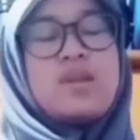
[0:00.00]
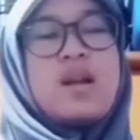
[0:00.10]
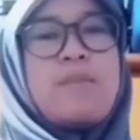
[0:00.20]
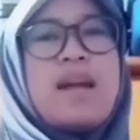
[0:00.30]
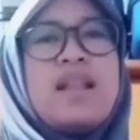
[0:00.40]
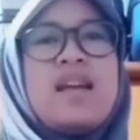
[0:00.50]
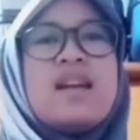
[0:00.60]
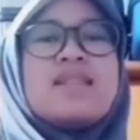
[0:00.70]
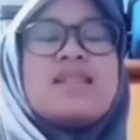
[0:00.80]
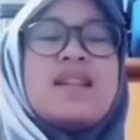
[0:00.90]
Many
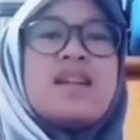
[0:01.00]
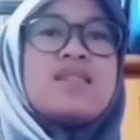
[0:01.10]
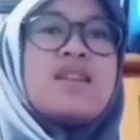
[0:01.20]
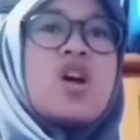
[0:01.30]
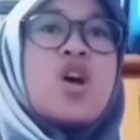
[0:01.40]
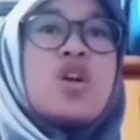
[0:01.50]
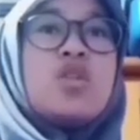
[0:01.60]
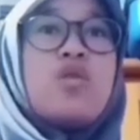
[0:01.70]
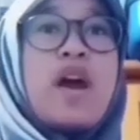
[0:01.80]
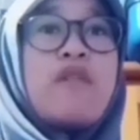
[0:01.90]
English learners
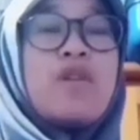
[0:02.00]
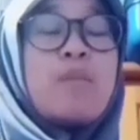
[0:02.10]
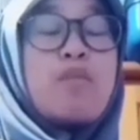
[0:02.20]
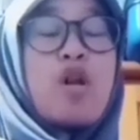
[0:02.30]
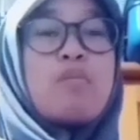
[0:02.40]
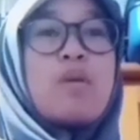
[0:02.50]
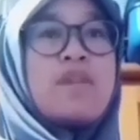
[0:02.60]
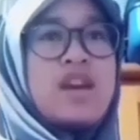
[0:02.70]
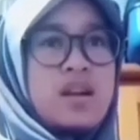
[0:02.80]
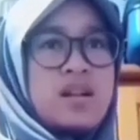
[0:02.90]
do have a problem
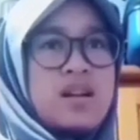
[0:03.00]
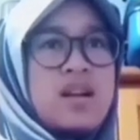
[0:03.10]
here.